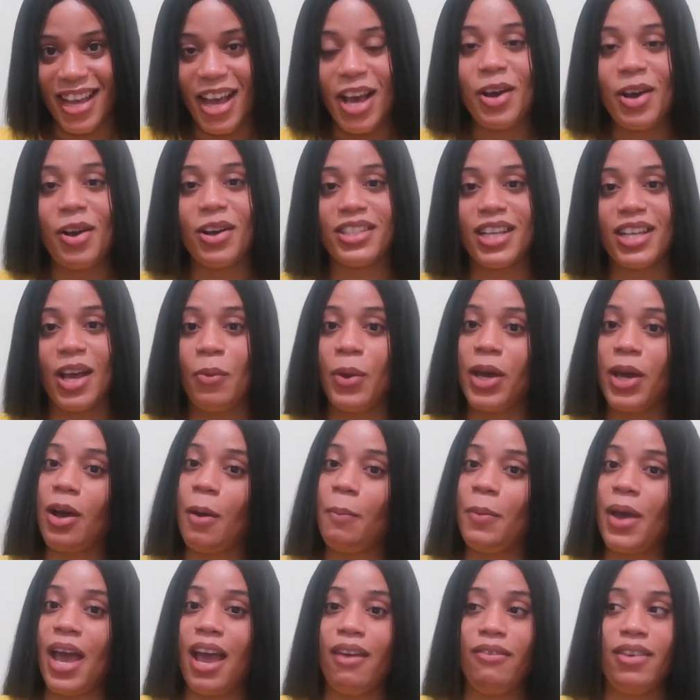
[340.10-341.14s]
because I wake
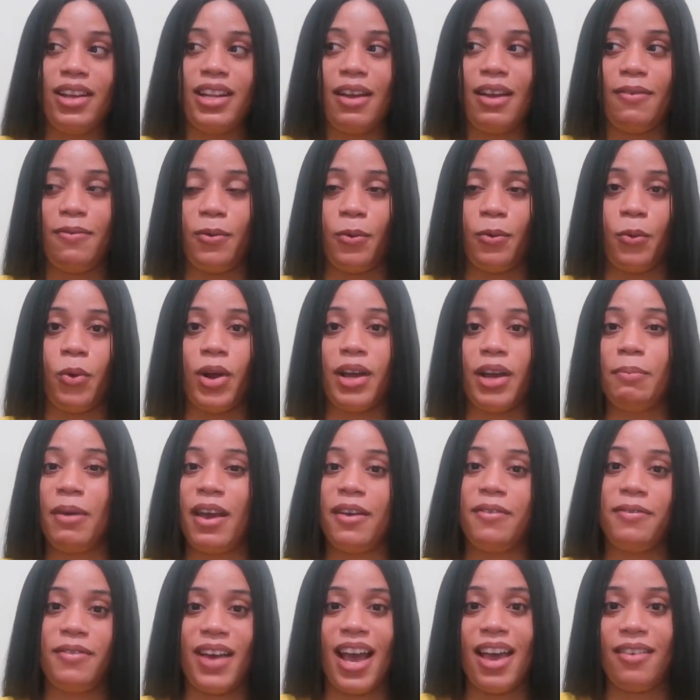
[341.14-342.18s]
up every day for work by
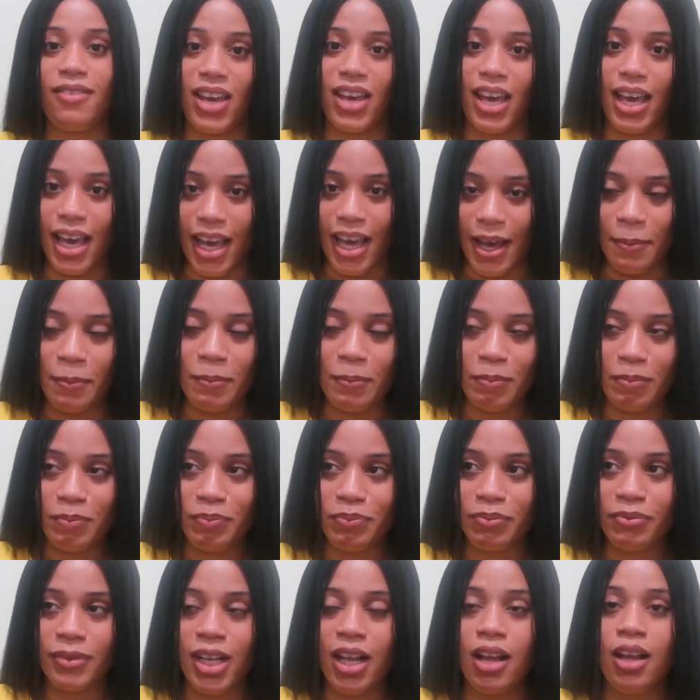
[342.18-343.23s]
5 a.m.
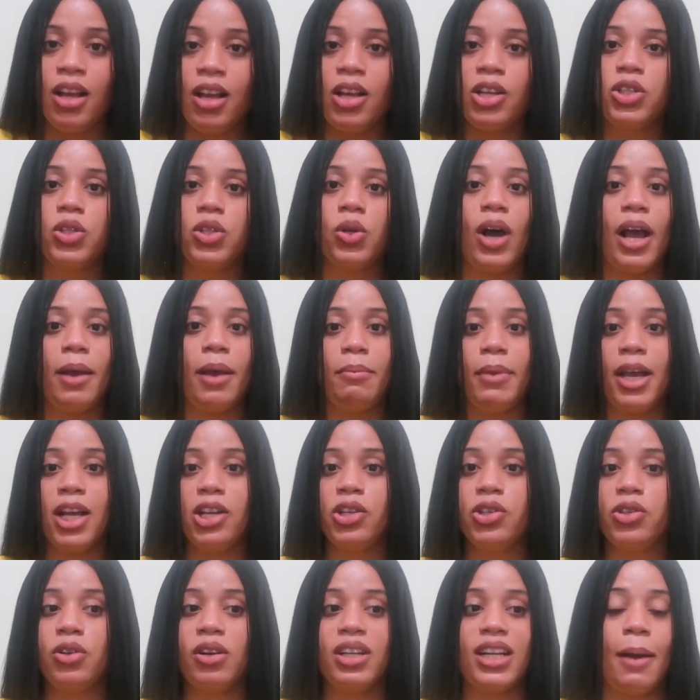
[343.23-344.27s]
so I make
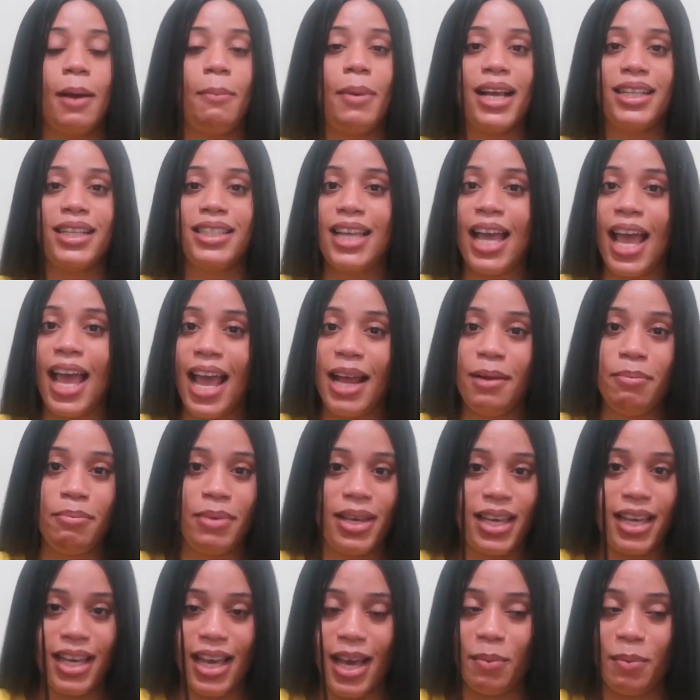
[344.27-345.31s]
sure that by 10
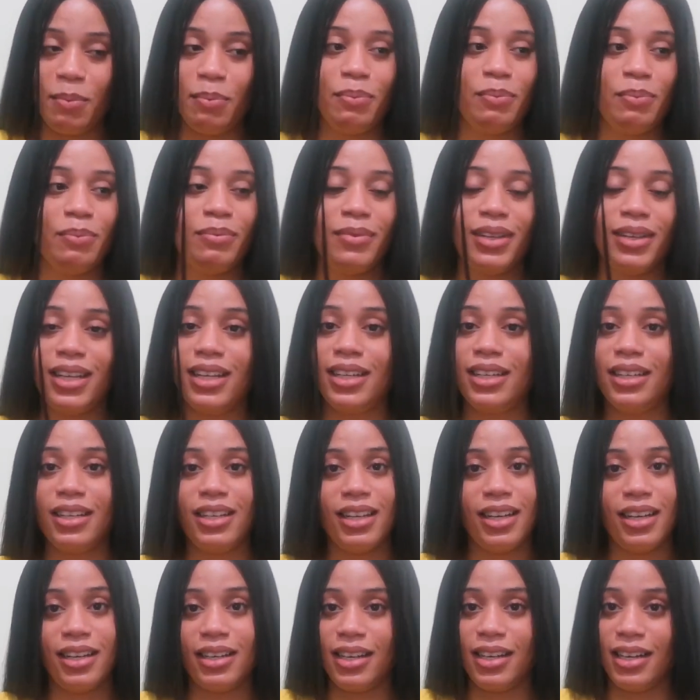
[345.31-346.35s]
p.m.
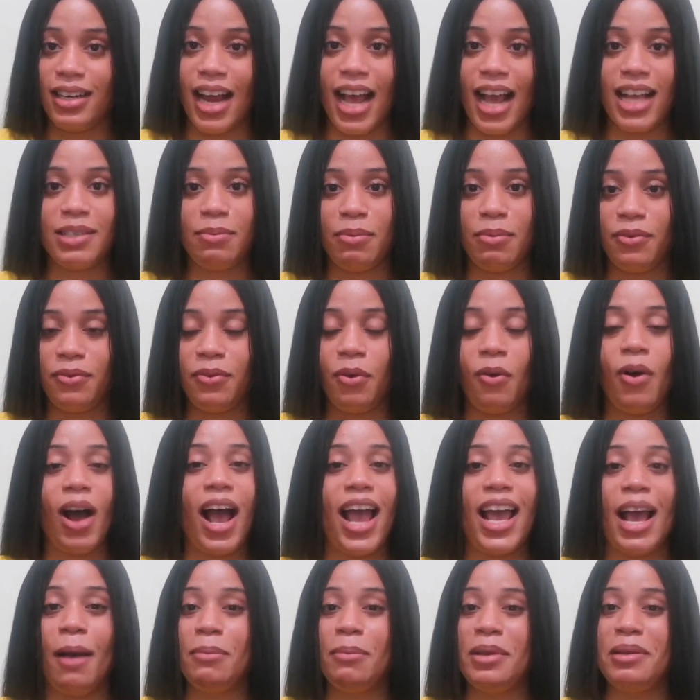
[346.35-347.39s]
the night before,
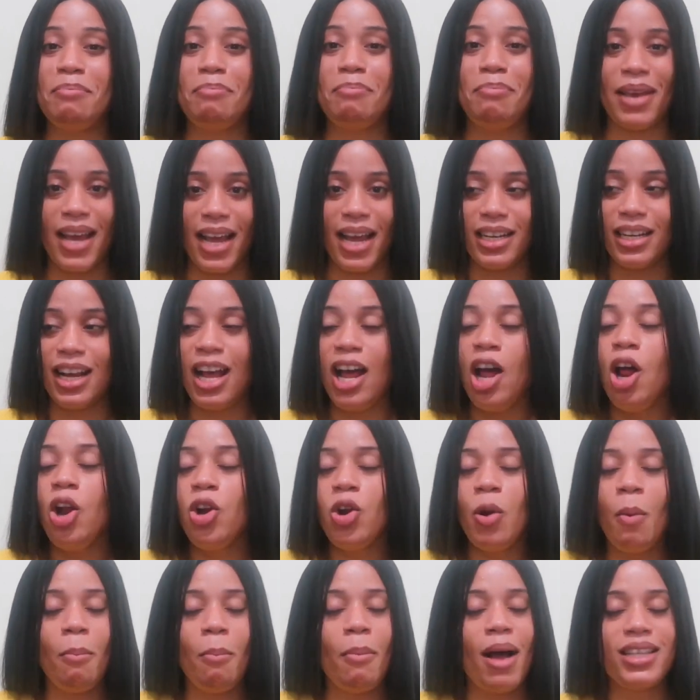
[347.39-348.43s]
I am in bed.
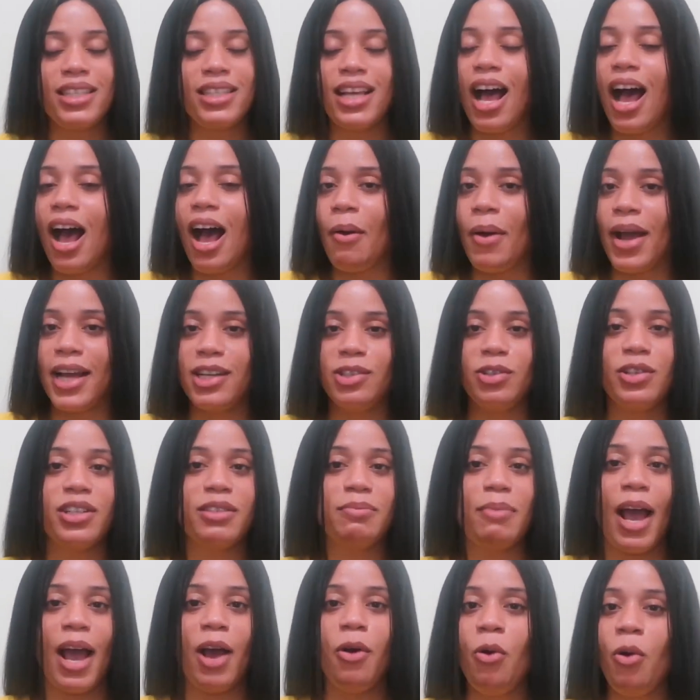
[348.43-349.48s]
No matter how I do it,
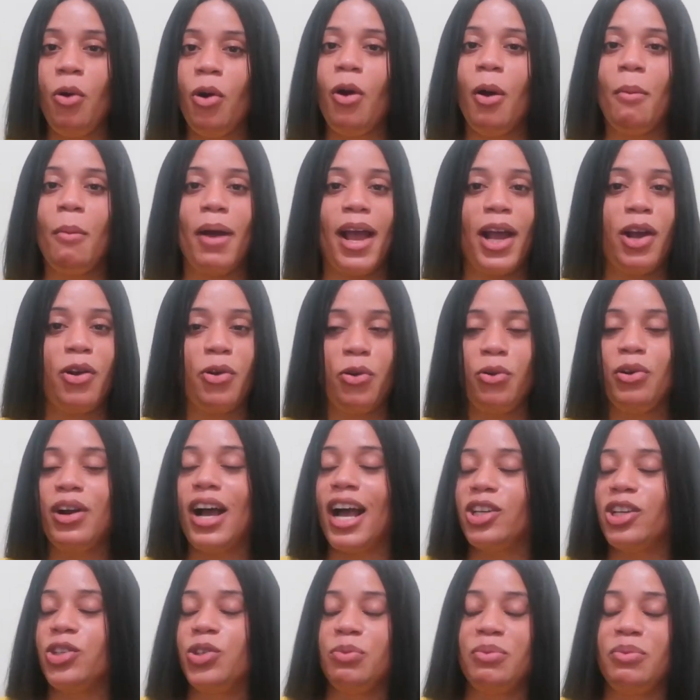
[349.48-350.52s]
by hook or by crook,
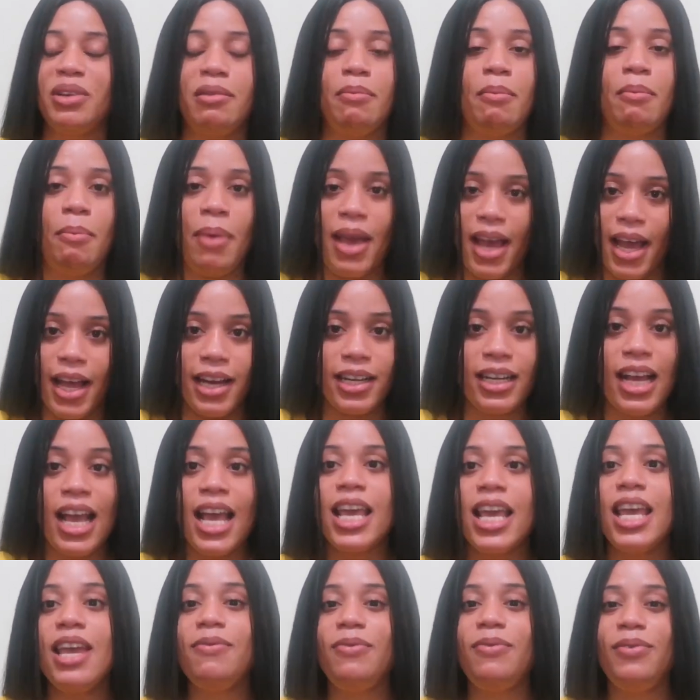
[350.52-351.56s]
I should be in bed.
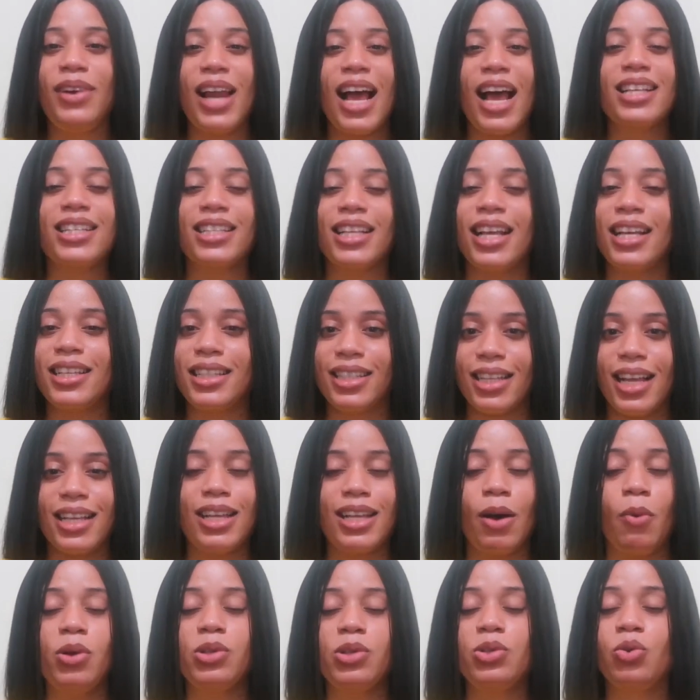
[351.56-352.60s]
If last
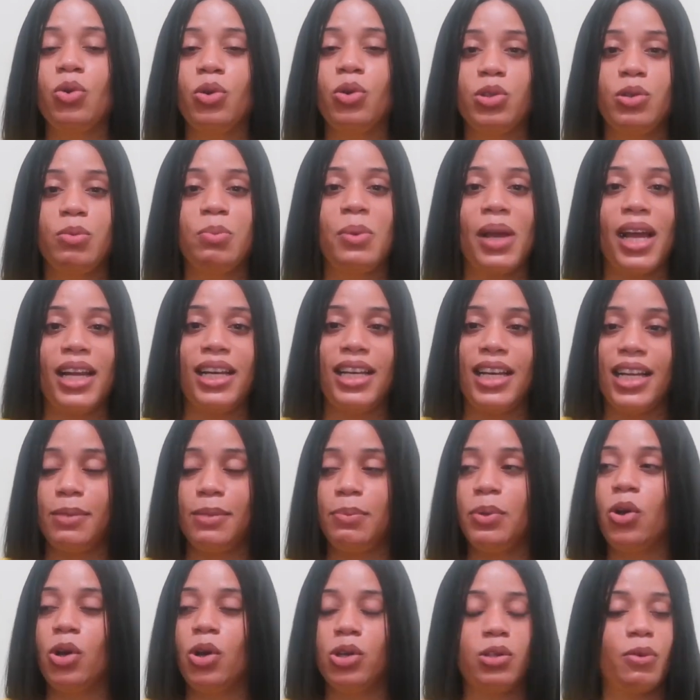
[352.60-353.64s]
I want to go to bed late
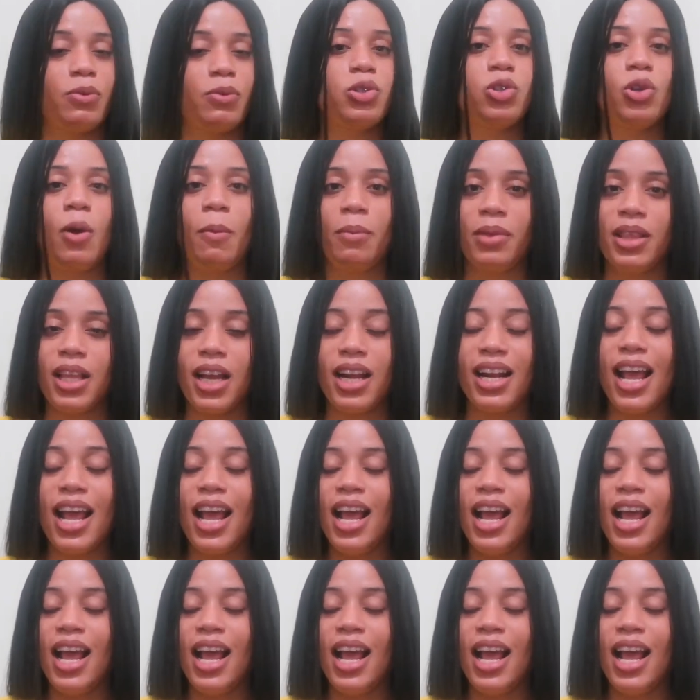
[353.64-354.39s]
because of something,